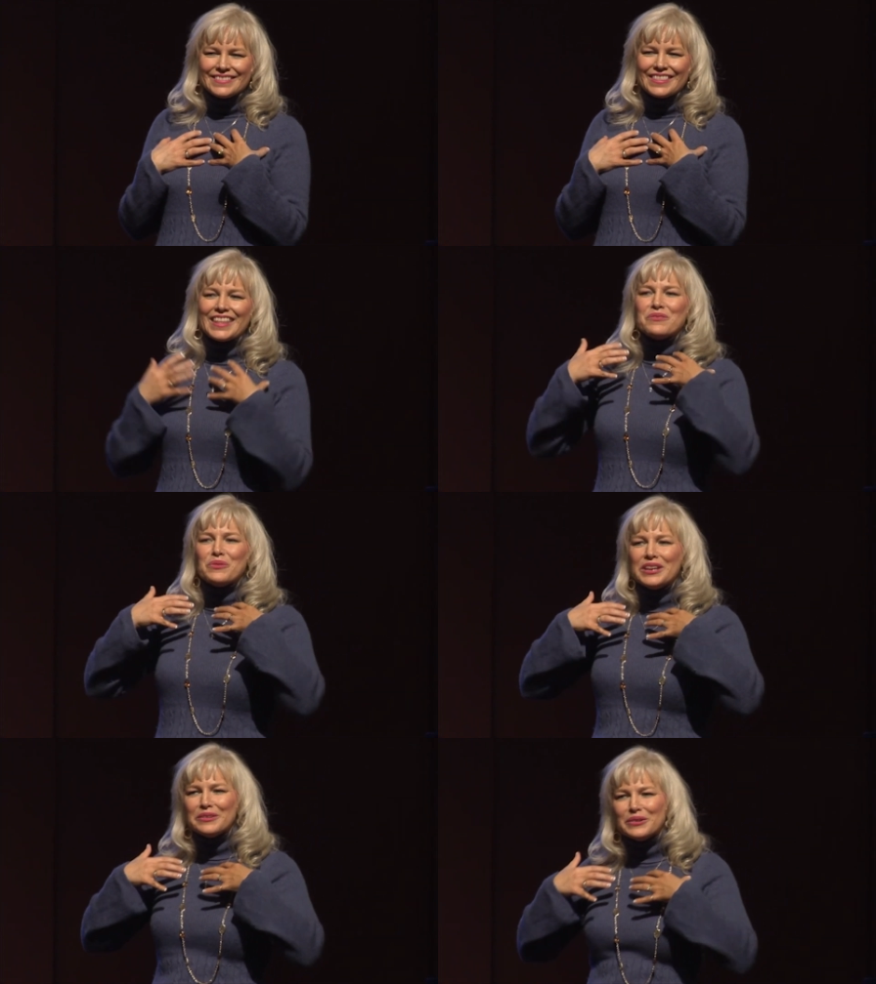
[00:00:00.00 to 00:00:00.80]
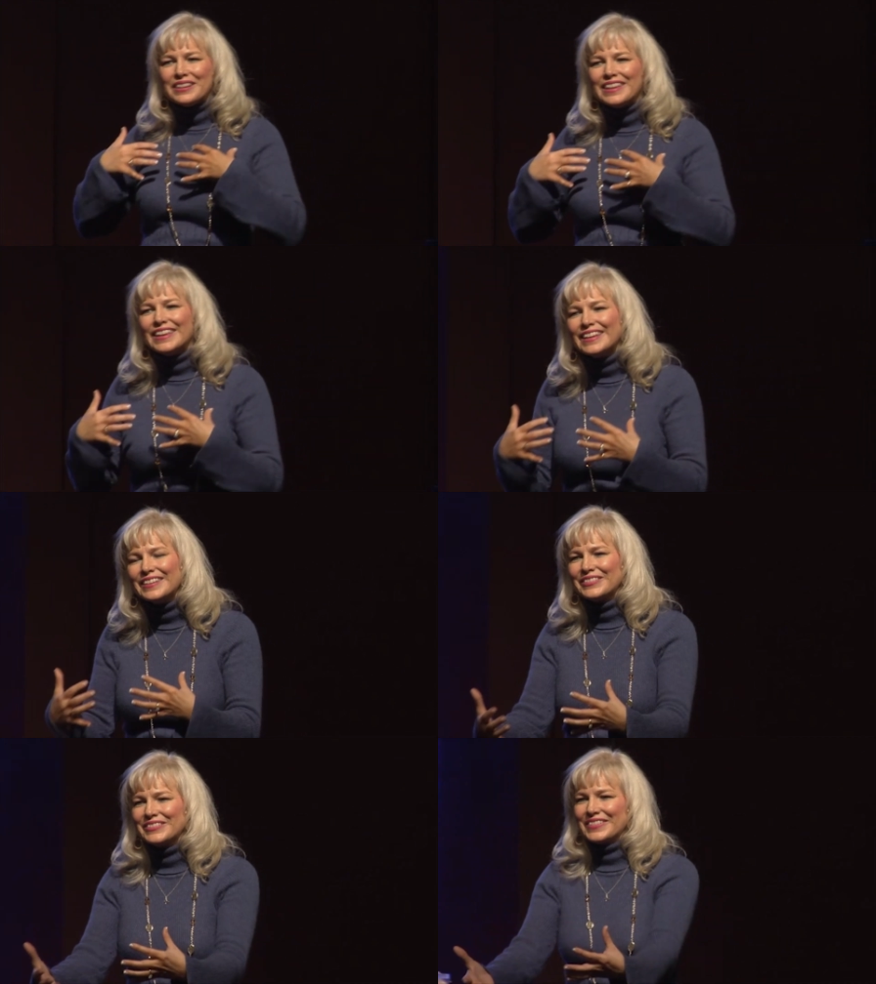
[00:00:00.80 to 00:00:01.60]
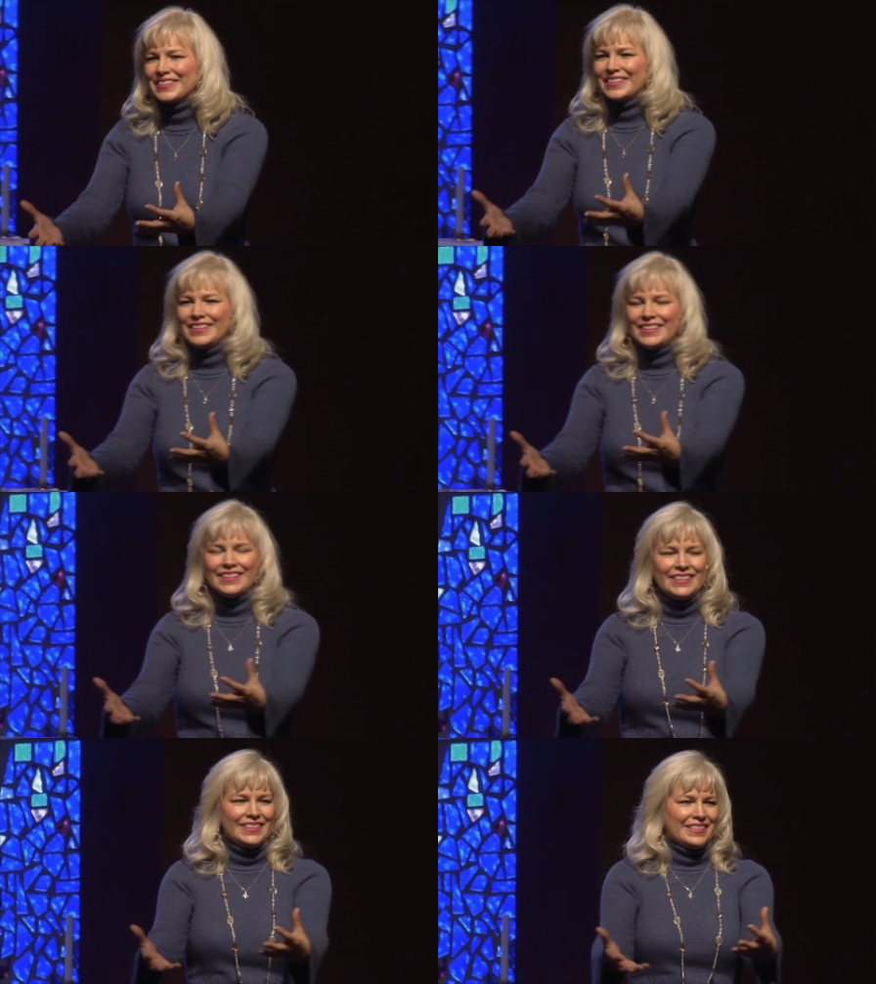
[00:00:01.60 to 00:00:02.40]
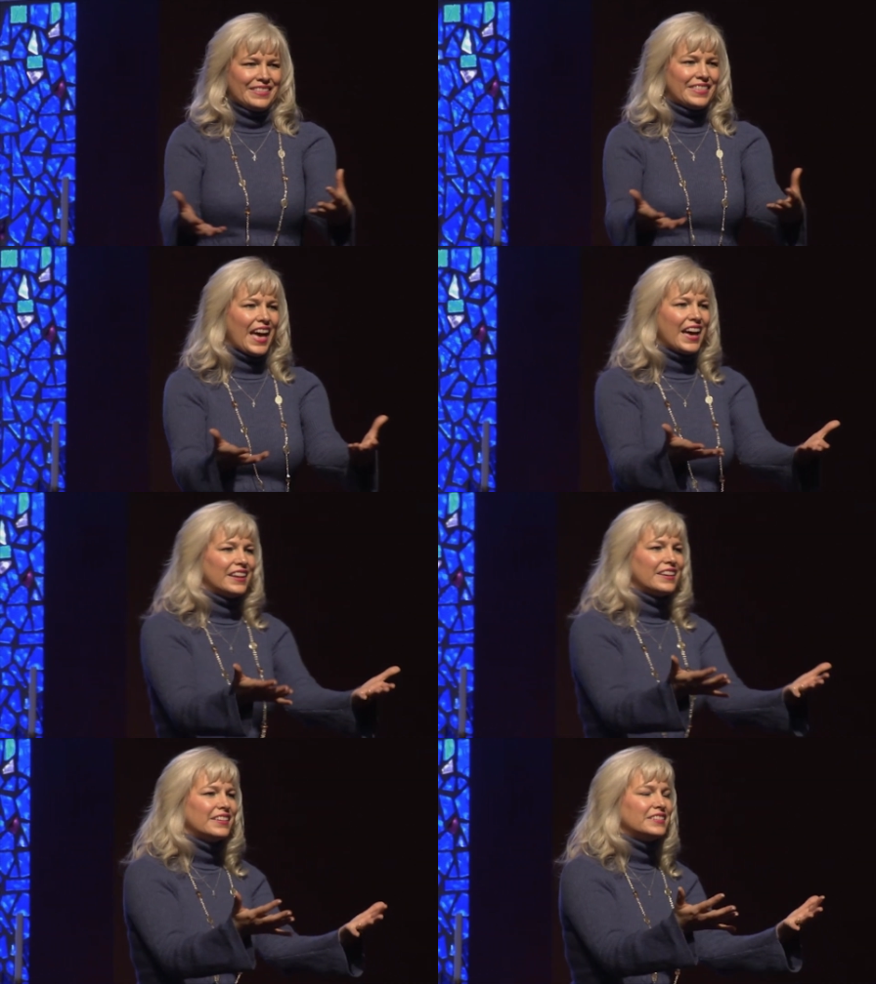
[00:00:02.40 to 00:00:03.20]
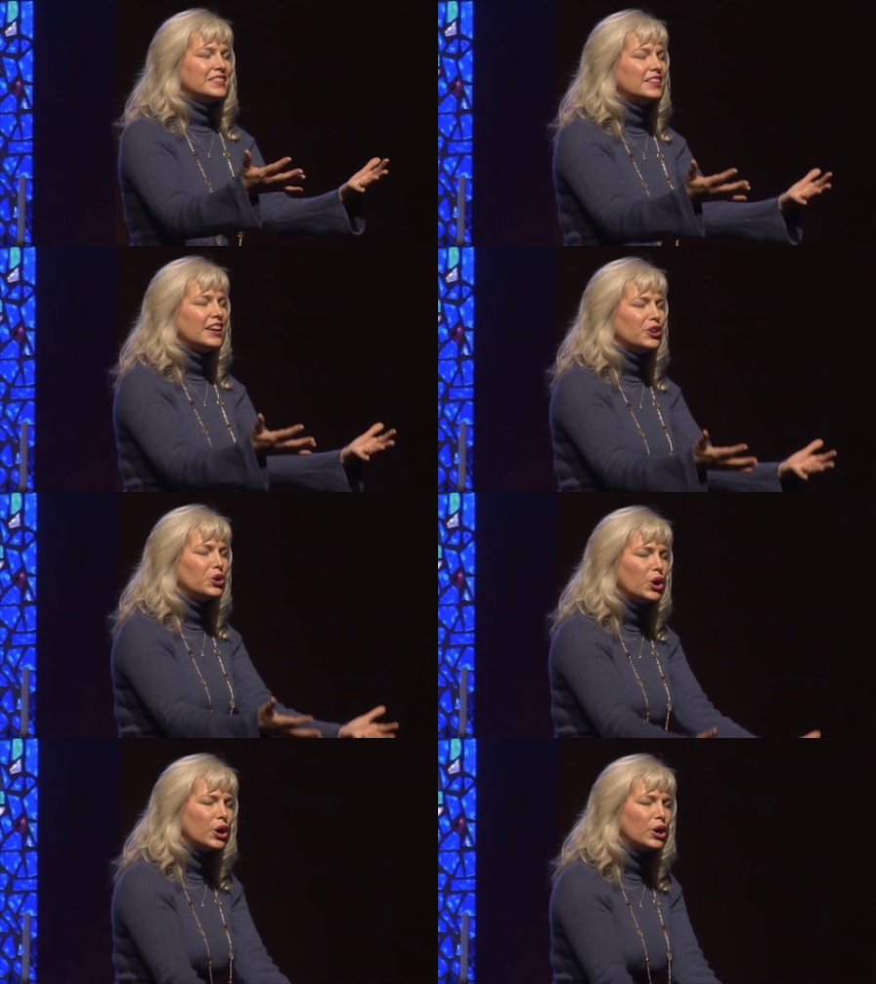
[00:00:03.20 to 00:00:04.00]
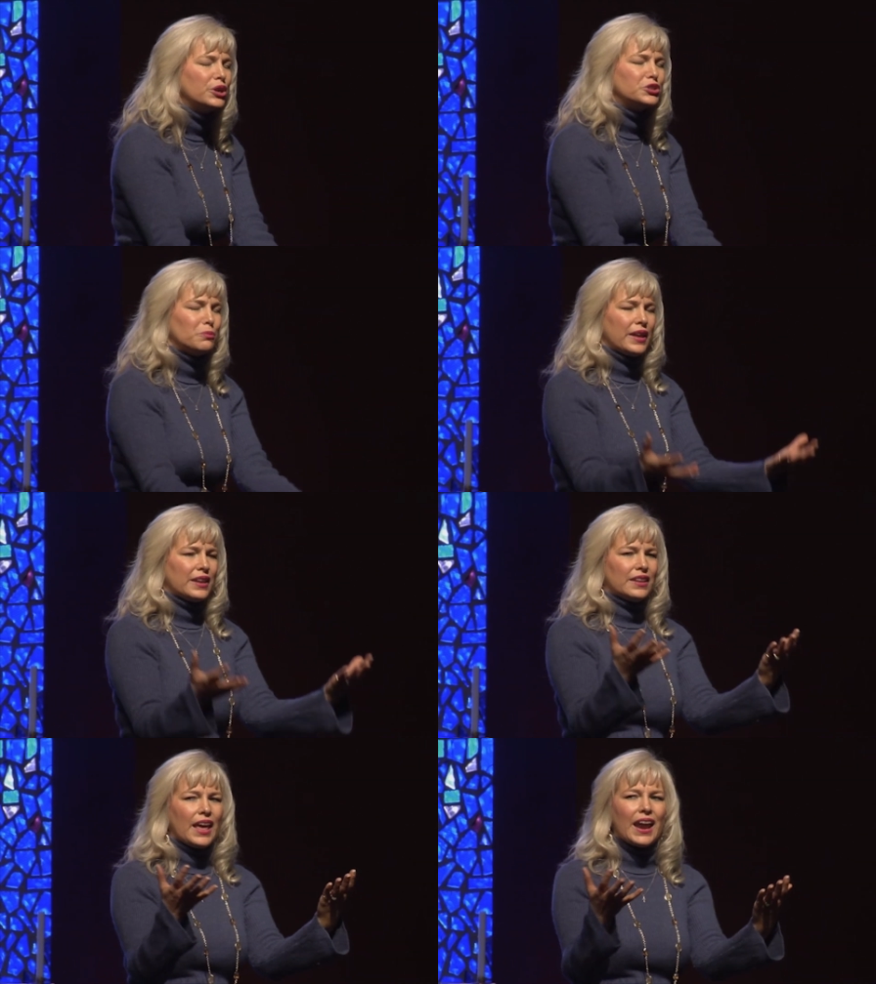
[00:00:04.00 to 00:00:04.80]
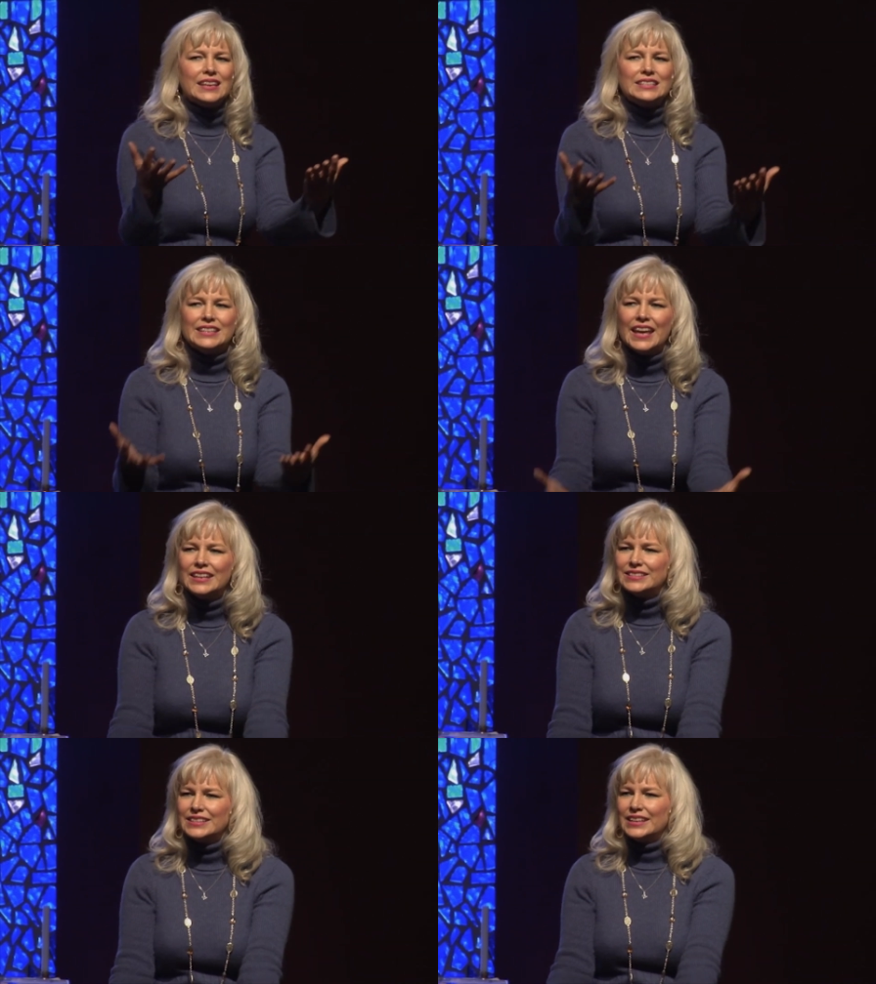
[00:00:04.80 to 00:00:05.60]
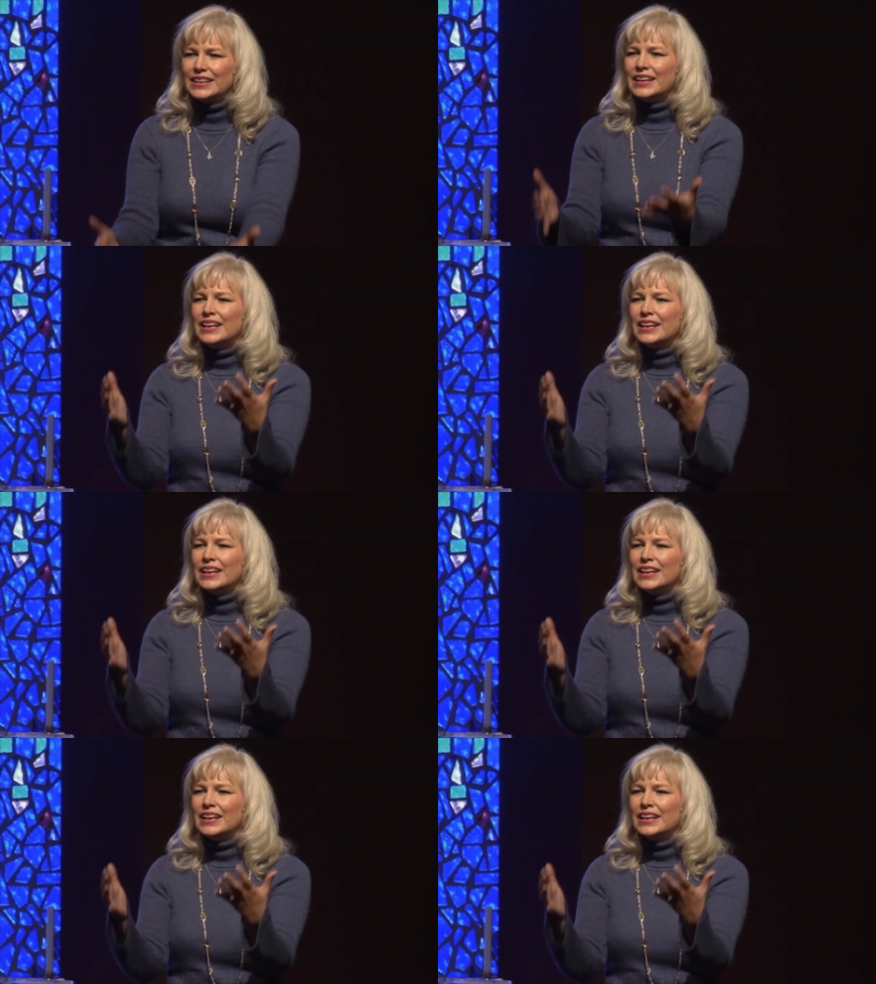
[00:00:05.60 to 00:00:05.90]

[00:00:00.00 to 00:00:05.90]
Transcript: then we will give that encouragement, that identity,